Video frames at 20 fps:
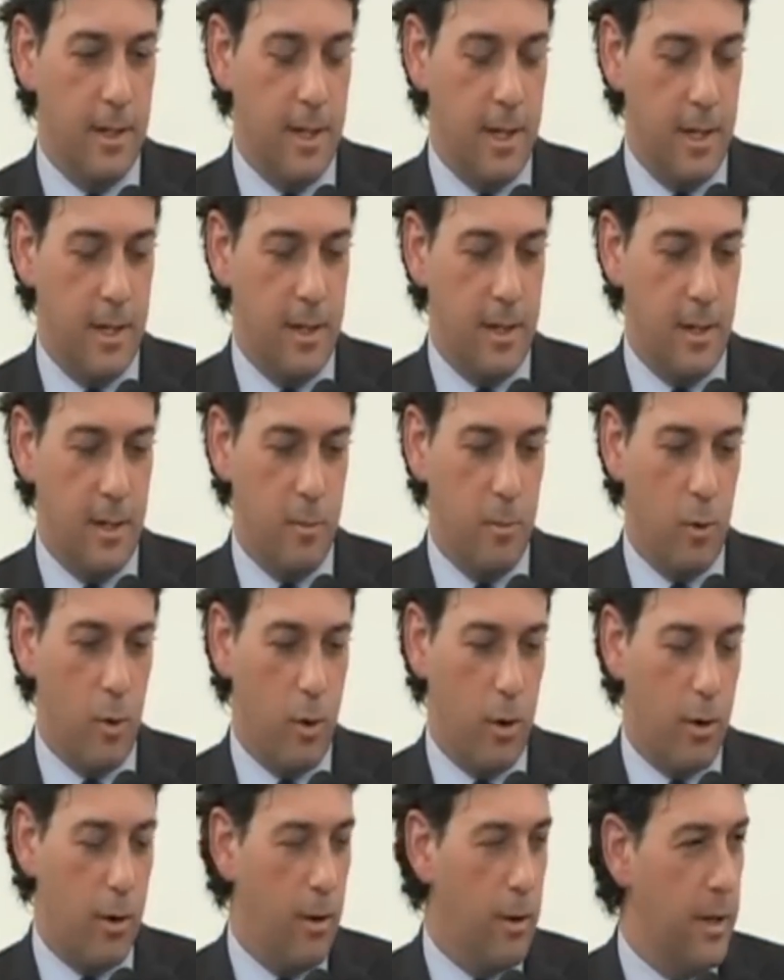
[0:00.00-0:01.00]
and
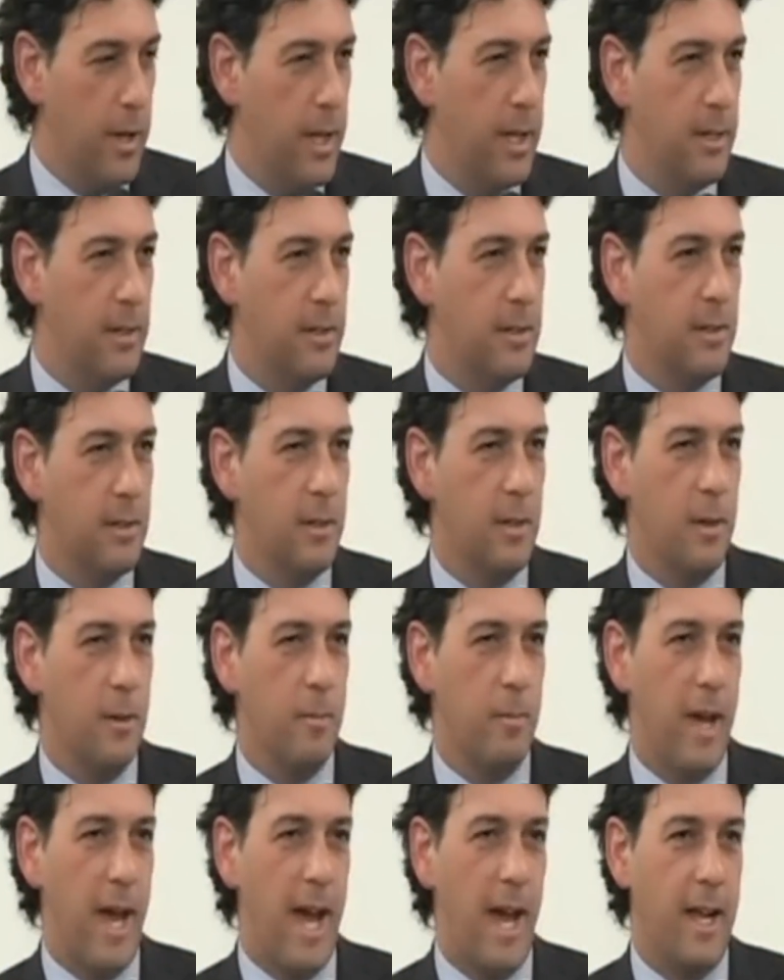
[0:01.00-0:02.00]
immoral and uh,
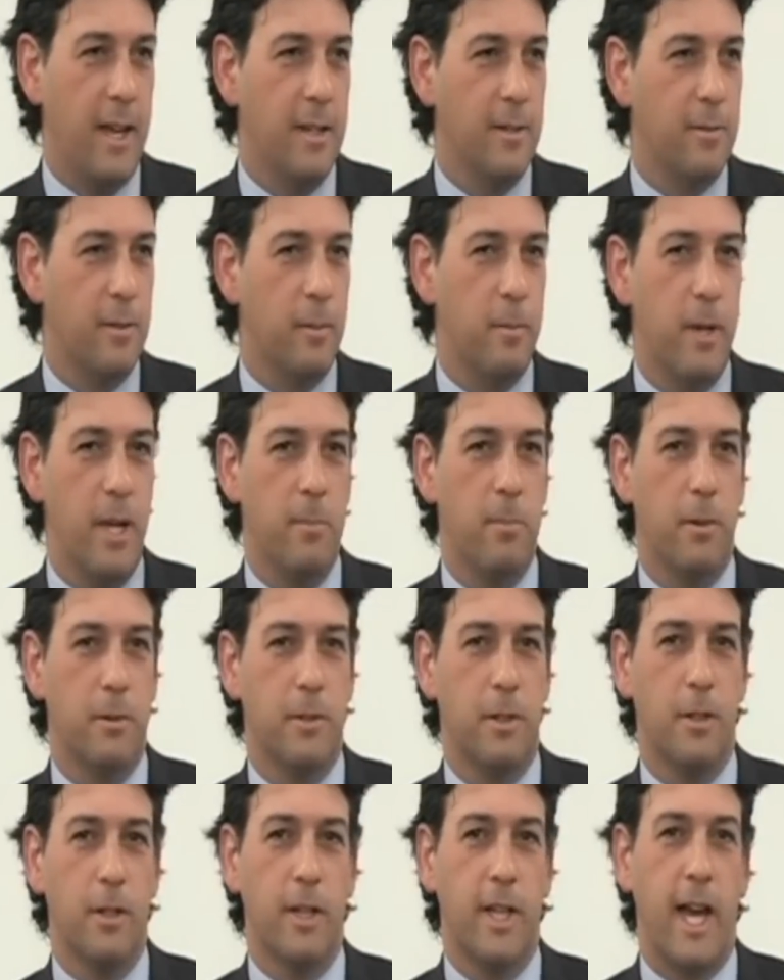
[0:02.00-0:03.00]
bad for people
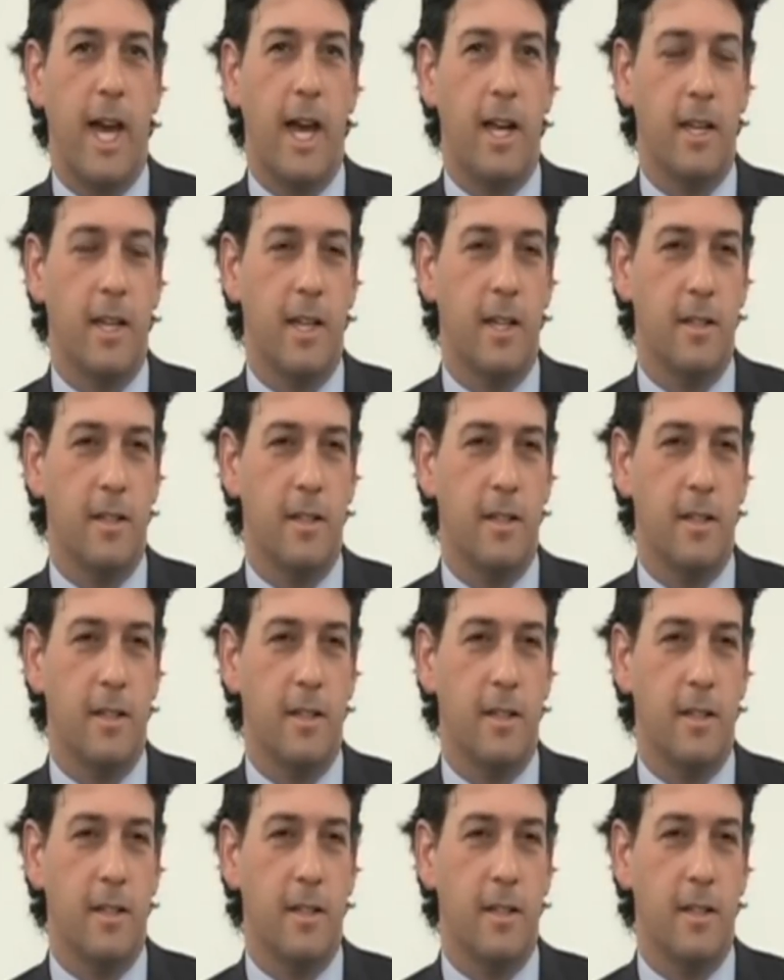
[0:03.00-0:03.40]
to look at.